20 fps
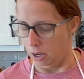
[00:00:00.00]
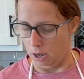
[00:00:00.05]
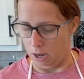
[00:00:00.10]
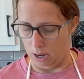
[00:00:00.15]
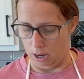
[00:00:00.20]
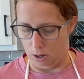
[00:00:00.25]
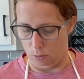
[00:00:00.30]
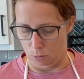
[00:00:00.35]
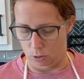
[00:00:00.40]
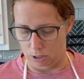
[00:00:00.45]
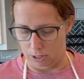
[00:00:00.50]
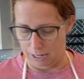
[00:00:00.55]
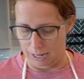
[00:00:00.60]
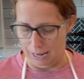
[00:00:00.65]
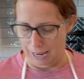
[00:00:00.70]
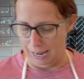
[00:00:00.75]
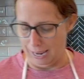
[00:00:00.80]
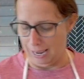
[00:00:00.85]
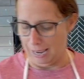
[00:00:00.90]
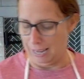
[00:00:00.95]
And we're going
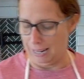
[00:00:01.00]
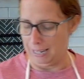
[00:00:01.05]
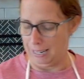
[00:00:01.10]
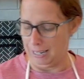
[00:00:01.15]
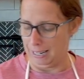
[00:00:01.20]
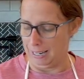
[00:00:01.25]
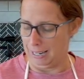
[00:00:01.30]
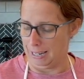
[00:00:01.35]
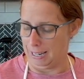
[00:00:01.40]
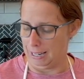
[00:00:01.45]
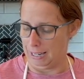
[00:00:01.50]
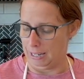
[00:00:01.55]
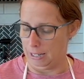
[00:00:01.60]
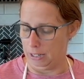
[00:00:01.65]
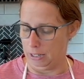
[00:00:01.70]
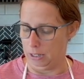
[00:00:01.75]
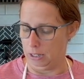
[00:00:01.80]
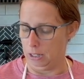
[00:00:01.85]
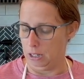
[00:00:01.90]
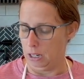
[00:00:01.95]
to add
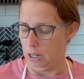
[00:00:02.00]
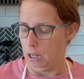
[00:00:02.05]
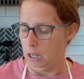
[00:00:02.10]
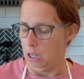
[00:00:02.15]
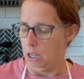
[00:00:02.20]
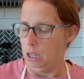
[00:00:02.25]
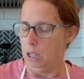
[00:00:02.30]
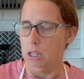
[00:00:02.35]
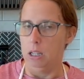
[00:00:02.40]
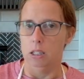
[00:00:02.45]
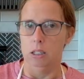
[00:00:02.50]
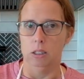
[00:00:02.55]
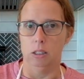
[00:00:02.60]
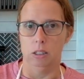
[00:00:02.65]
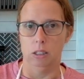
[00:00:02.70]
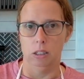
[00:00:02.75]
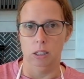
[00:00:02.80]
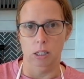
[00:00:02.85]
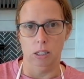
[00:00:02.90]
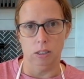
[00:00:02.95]
in
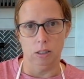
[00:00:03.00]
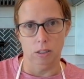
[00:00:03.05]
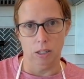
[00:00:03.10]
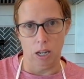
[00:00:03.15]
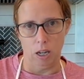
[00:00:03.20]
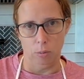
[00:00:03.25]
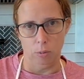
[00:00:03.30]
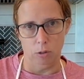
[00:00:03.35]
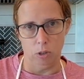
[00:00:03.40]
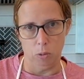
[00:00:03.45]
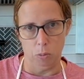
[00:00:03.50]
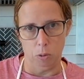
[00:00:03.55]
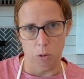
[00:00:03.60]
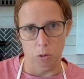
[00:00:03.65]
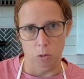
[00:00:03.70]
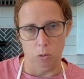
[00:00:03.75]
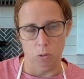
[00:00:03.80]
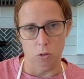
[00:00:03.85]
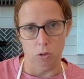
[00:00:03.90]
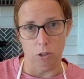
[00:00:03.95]
6
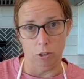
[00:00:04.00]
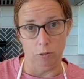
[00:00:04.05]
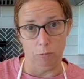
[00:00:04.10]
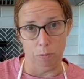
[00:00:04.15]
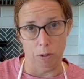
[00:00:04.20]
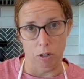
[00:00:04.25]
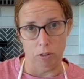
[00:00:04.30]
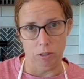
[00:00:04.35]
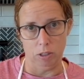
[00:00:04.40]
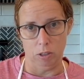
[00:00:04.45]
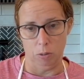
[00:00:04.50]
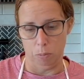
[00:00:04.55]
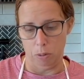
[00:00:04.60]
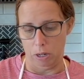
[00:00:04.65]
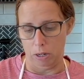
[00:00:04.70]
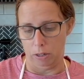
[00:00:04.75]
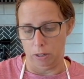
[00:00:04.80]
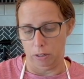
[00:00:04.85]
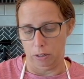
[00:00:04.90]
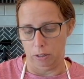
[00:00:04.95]
tablespoons of melted
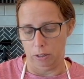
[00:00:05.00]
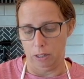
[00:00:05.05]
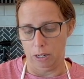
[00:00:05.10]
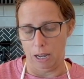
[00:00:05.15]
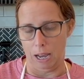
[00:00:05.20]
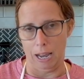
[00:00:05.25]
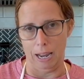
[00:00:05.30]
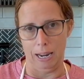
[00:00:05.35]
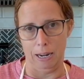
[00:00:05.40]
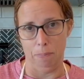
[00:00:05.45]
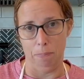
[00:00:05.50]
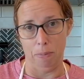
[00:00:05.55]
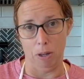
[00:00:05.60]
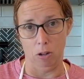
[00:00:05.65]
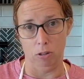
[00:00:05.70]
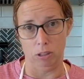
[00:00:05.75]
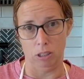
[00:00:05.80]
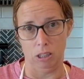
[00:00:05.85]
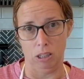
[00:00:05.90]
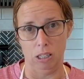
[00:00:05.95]
butter. I
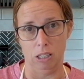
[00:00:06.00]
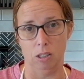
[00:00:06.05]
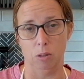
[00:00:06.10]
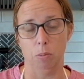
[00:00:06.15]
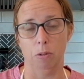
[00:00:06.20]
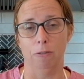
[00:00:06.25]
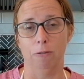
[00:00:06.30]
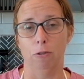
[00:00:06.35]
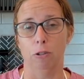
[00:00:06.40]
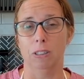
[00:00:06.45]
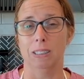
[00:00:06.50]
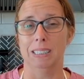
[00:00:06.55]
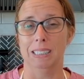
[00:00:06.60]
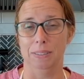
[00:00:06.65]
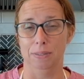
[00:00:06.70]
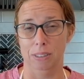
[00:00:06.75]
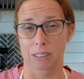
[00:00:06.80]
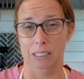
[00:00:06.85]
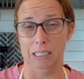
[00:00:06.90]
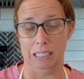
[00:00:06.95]
melted this before I
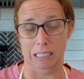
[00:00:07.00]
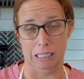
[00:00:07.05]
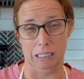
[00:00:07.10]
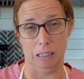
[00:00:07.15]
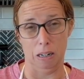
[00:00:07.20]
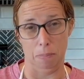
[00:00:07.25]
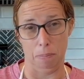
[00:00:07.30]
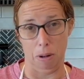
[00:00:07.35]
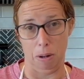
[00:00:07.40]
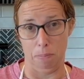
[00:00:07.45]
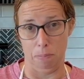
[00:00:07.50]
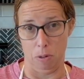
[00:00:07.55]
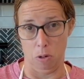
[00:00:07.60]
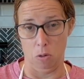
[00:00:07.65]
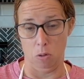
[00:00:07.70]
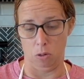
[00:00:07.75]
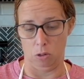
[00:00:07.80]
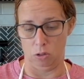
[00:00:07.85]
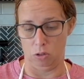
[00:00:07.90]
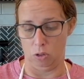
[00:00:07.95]
even heated up my
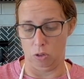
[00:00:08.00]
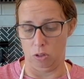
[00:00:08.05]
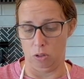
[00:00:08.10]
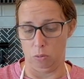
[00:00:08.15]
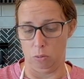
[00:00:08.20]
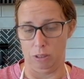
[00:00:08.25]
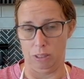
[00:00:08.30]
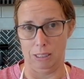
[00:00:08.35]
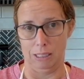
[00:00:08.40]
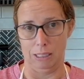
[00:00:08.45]
milk, so it was